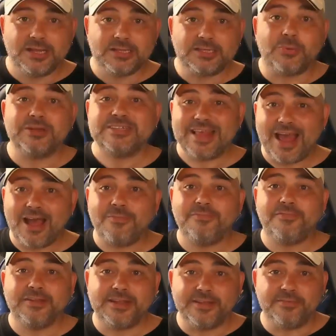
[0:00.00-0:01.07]
So it's that
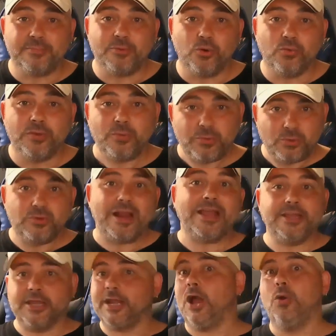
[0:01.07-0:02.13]
unforgivable that will
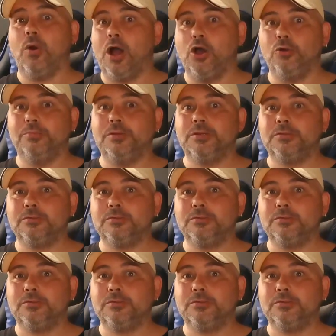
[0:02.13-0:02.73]
let you go home.